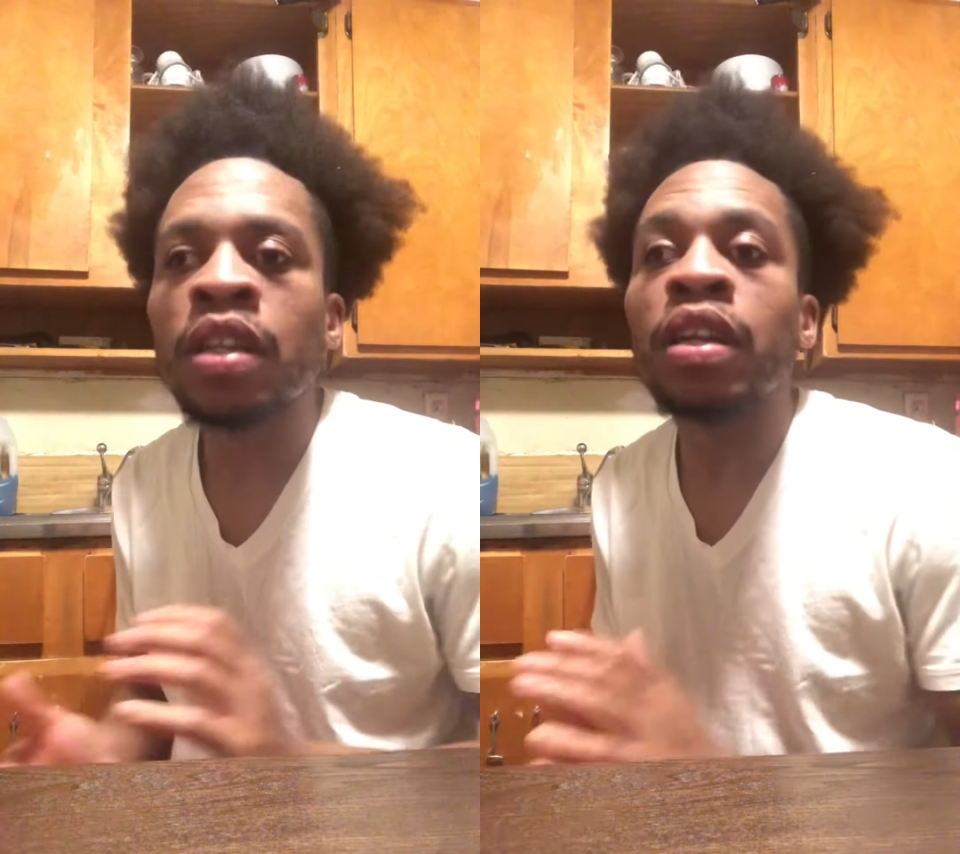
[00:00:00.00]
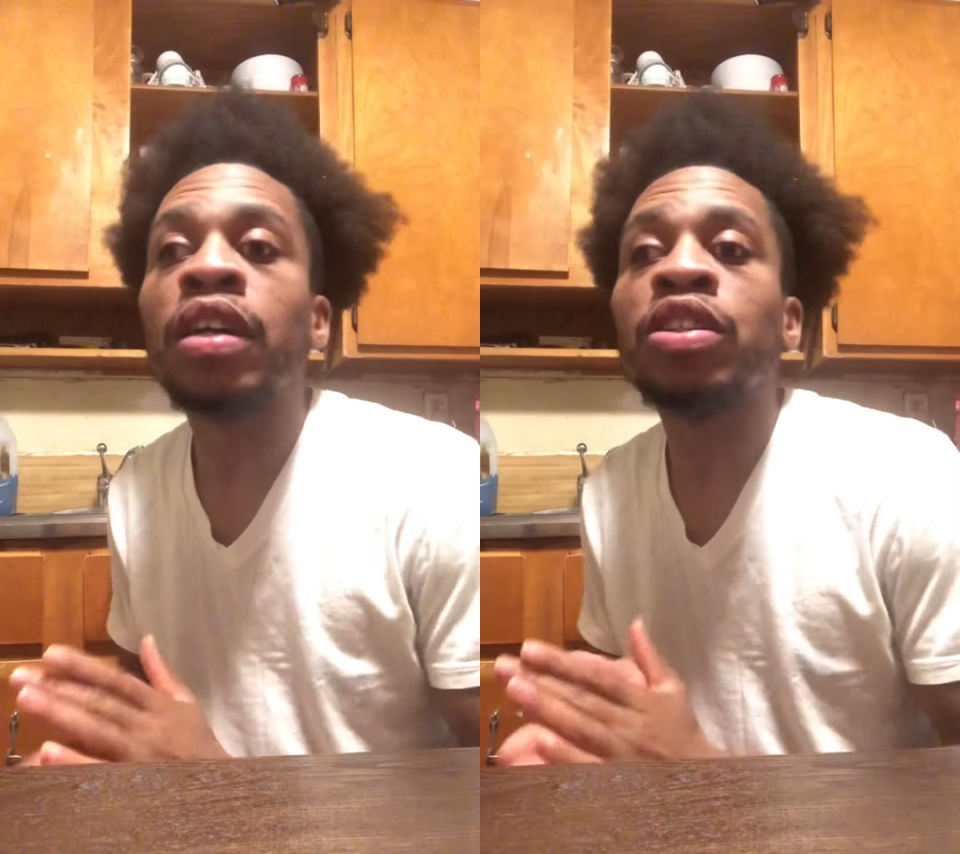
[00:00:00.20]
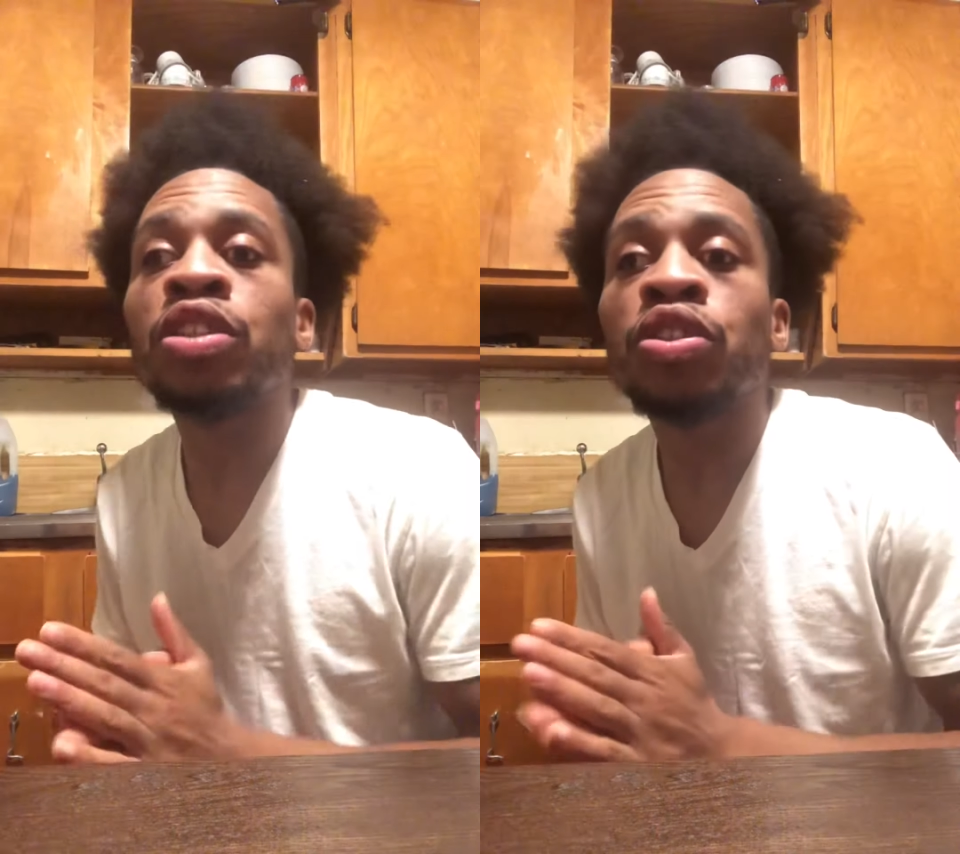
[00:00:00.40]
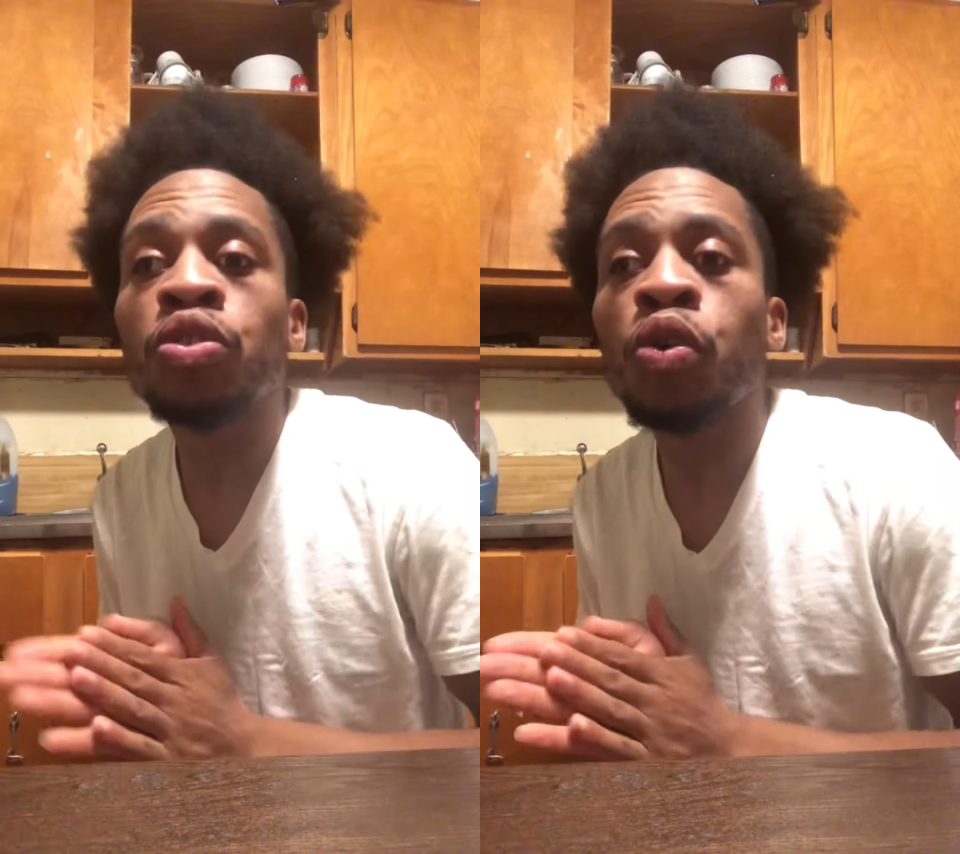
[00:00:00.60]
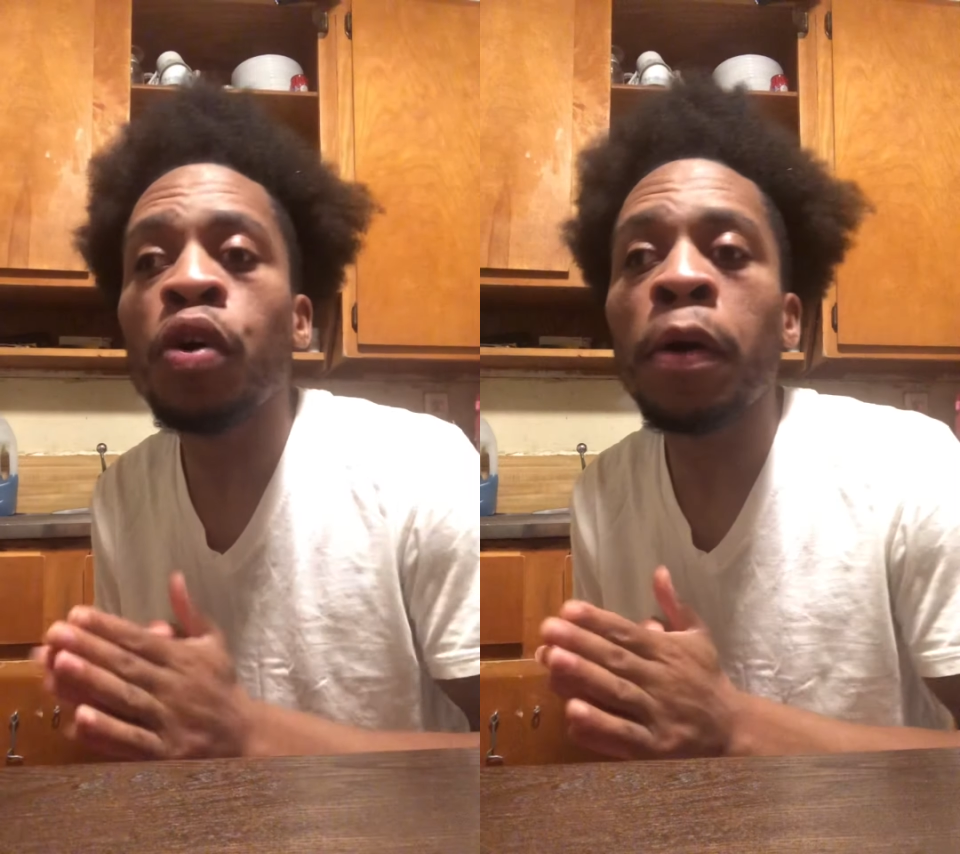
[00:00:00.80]
Let's
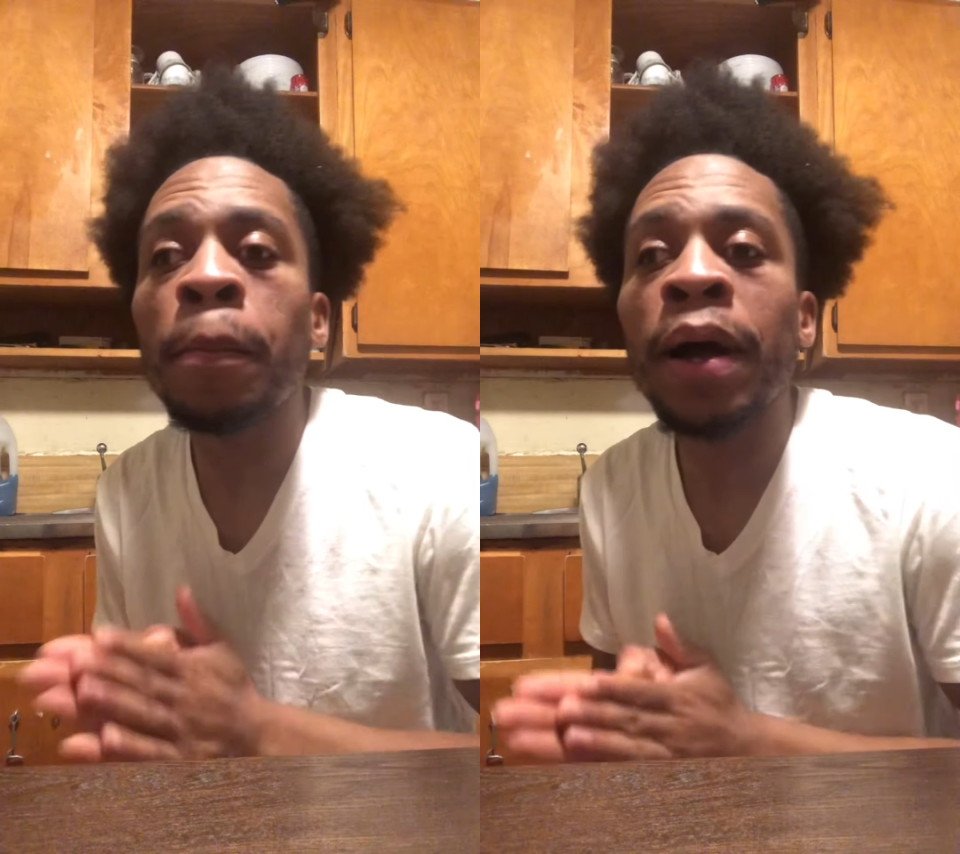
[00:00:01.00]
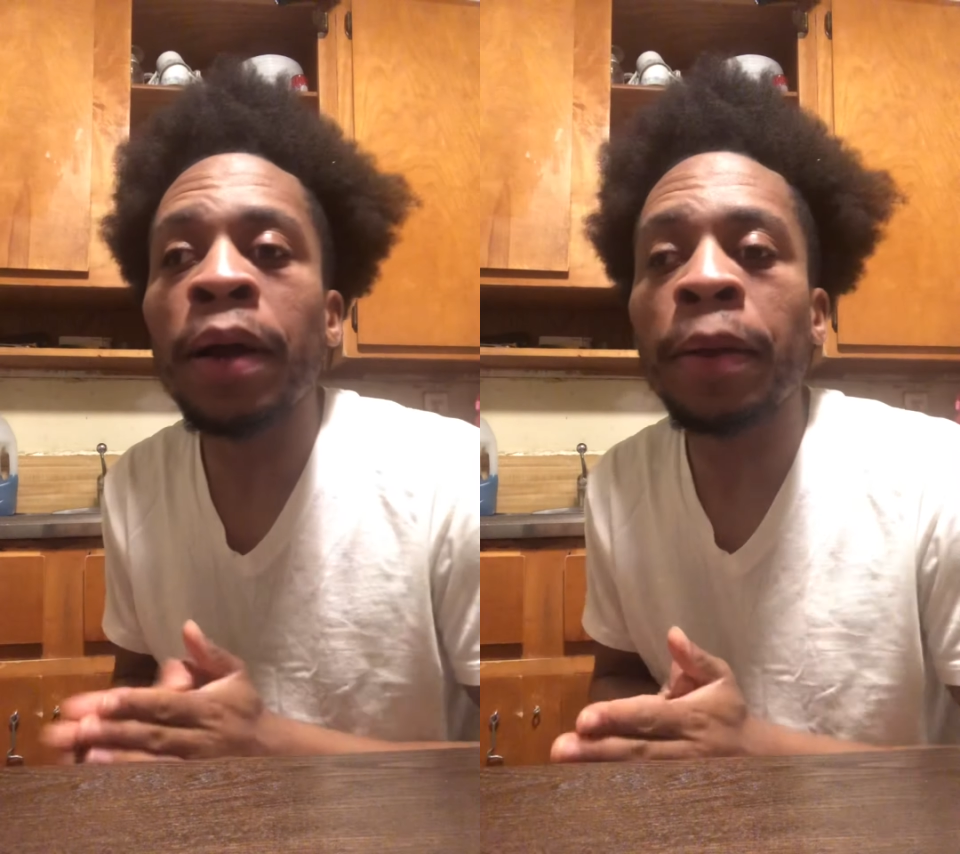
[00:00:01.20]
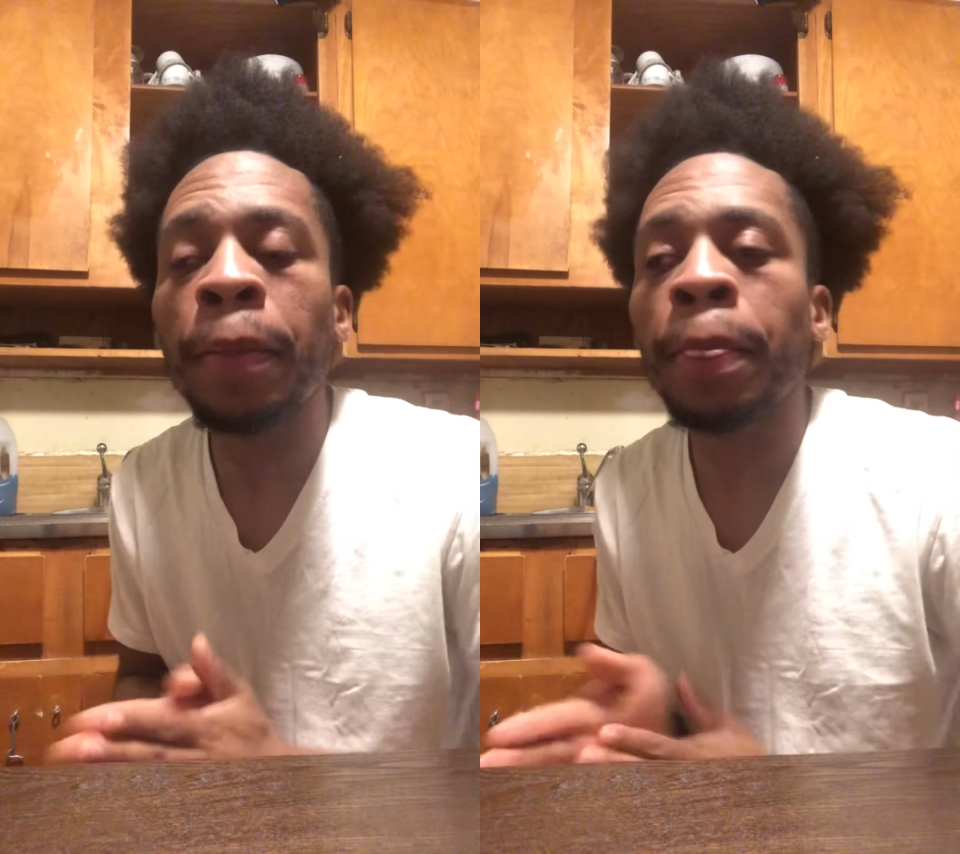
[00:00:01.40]
talk about it.